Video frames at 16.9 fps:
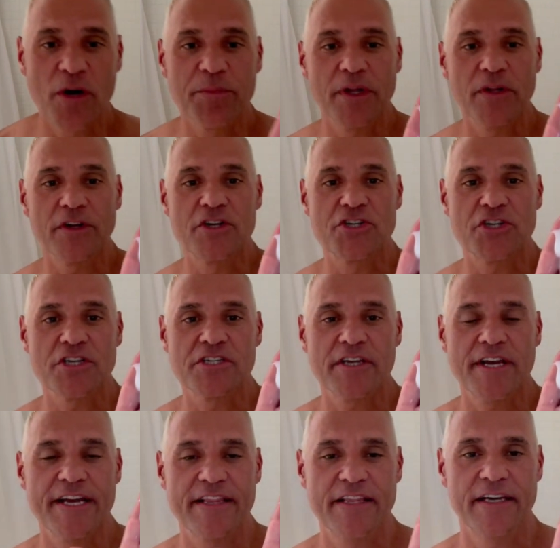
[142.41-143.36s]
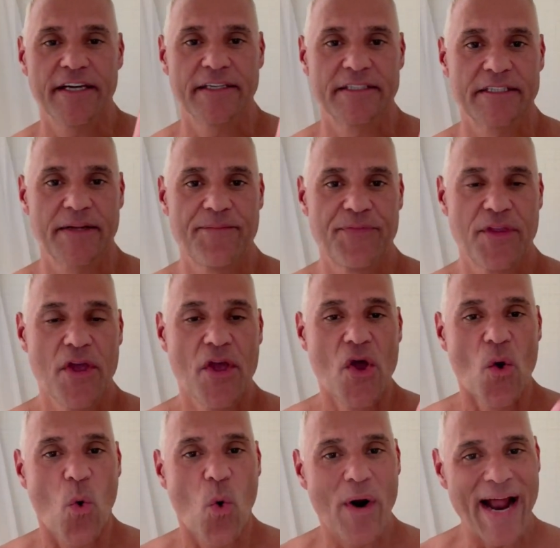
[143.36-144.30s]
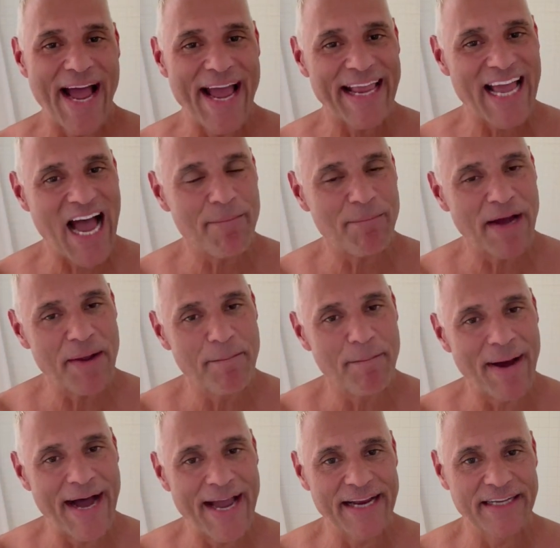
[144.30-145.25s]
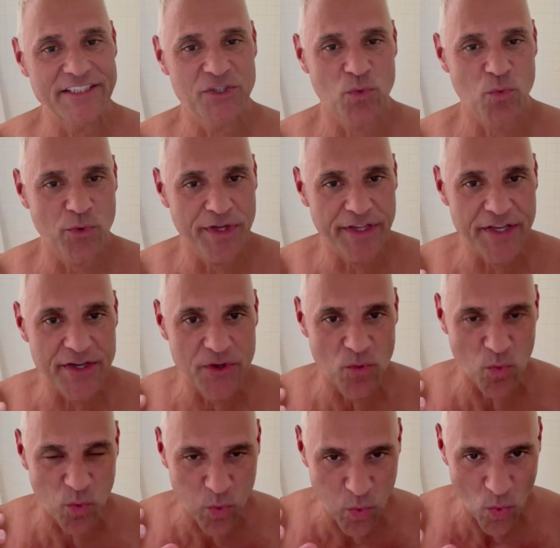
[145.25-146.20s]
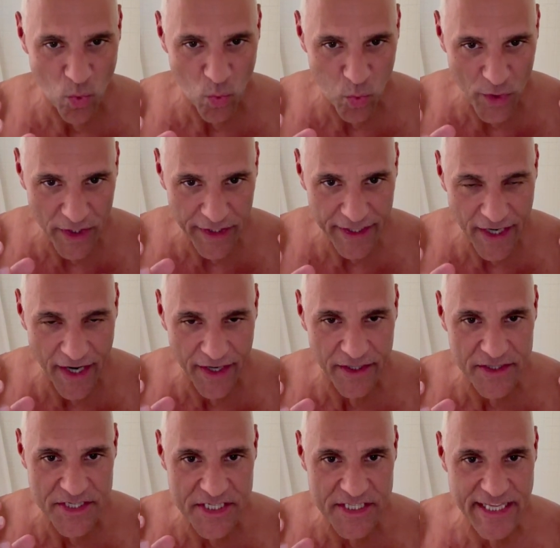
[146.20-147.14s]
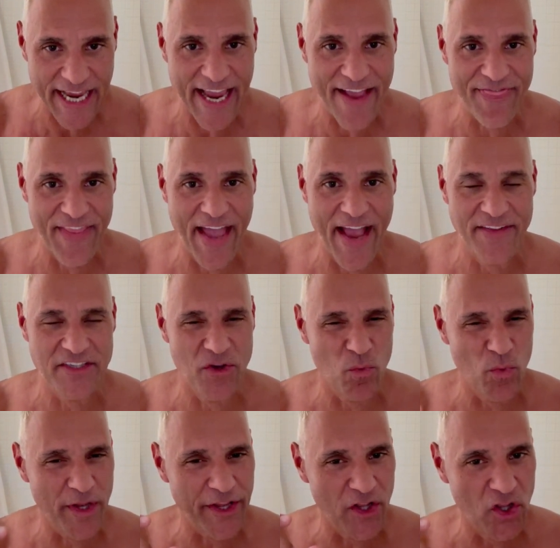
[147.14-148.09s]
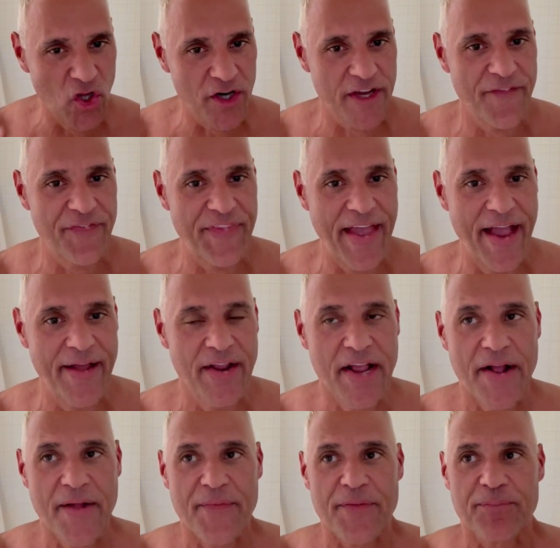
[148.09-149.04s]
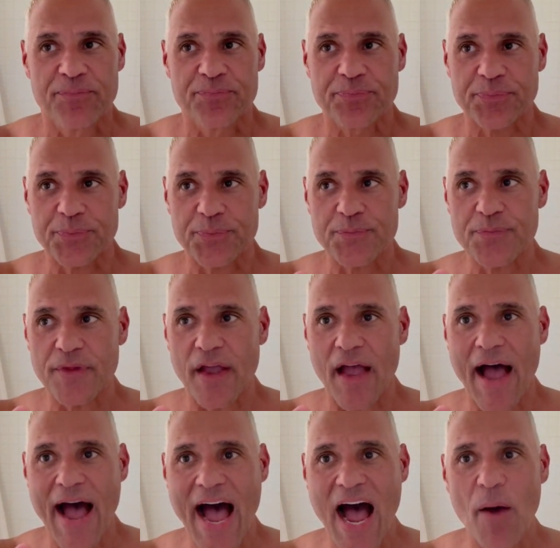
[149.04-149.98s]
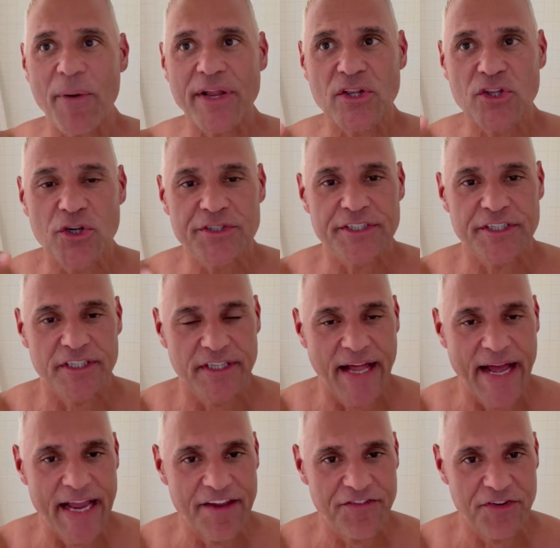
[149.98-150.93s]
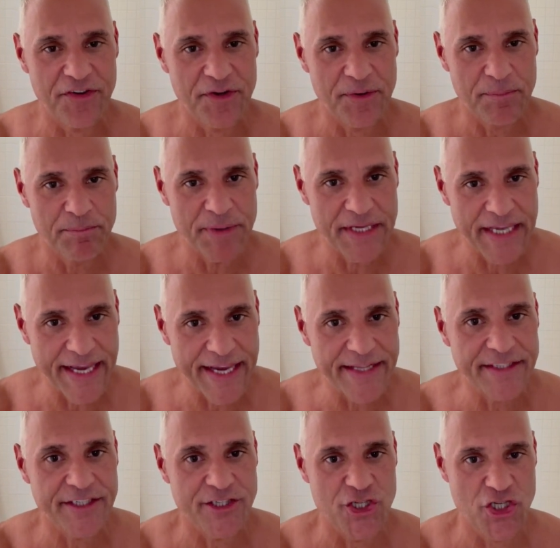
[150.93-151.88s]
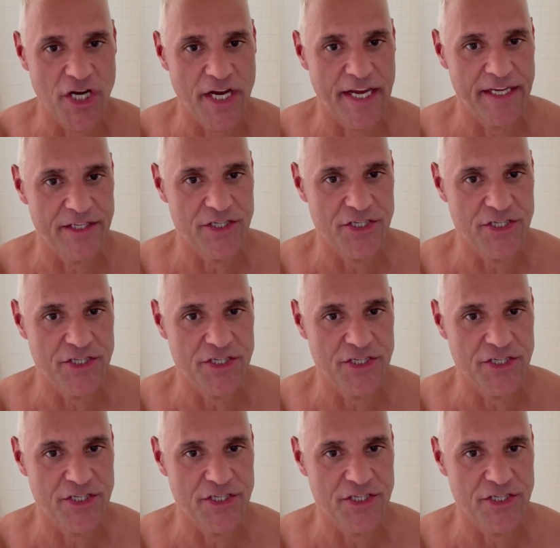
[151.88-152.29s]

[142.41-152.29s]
that looks just like this. When I got my mind to really understand that, to really look at that, how I looked at life began to change.